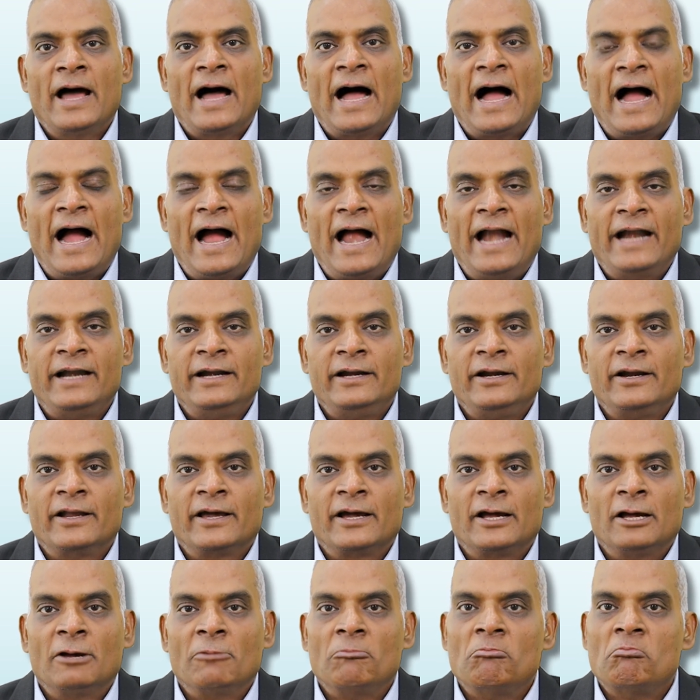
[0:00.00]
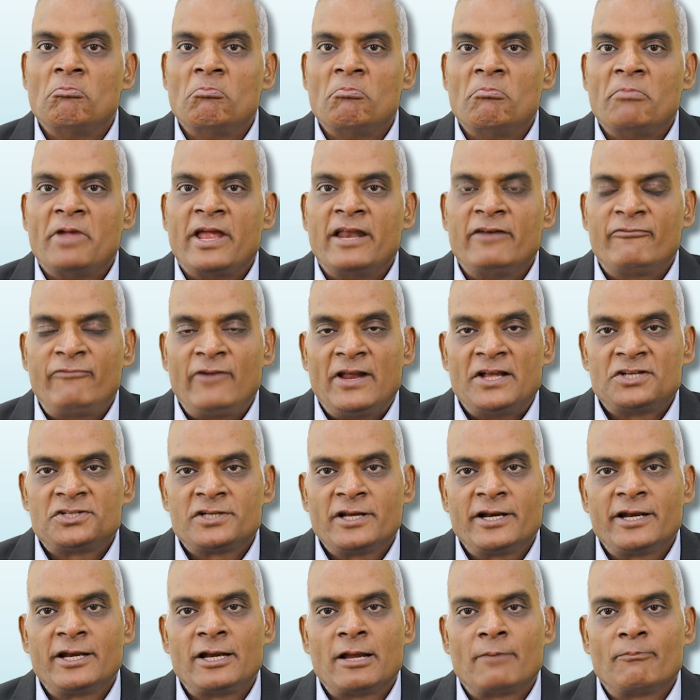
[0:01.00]
And
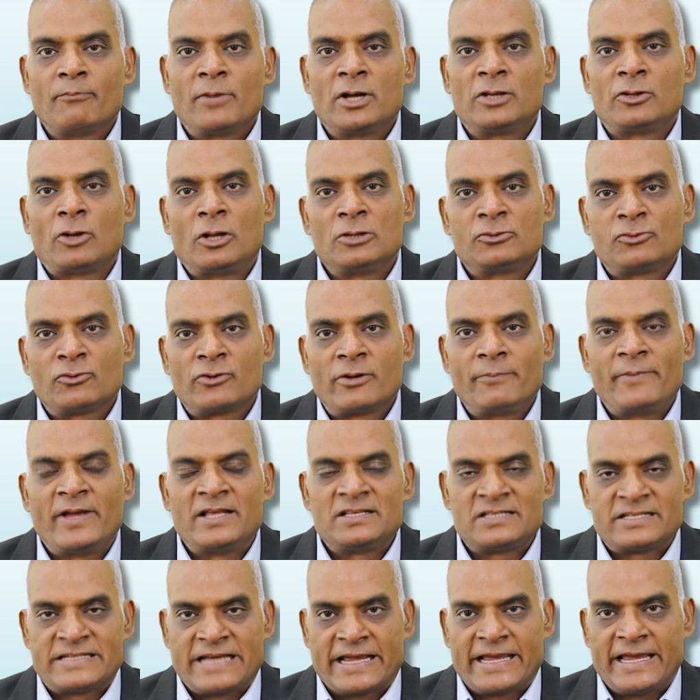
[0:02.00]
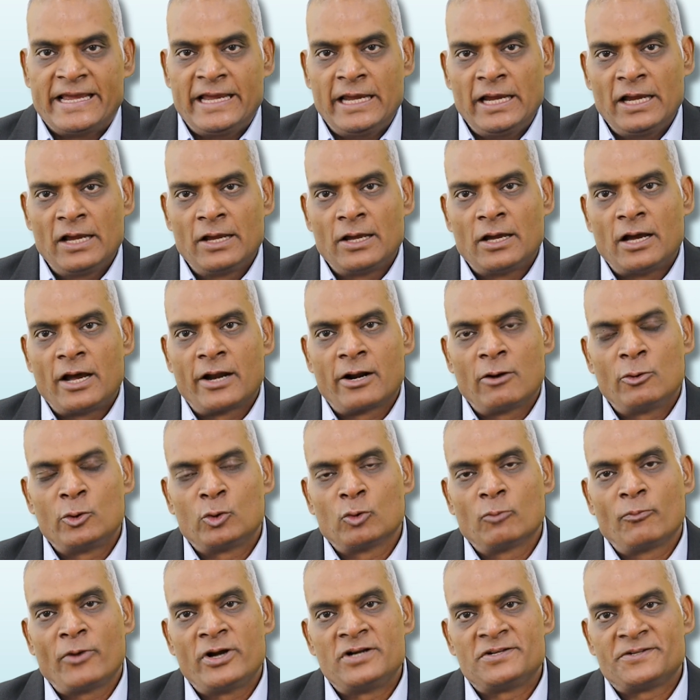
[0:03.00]
inflation numbers also remain sticky, around
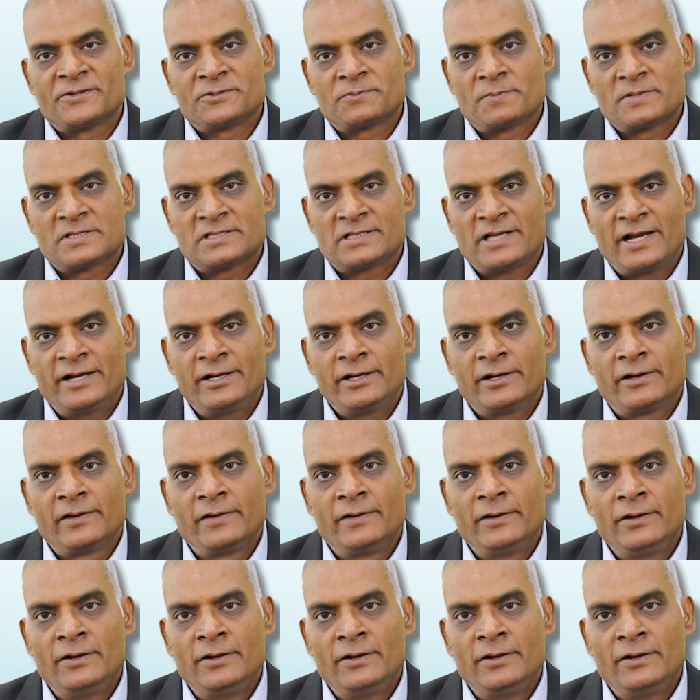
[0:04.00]
2.6%.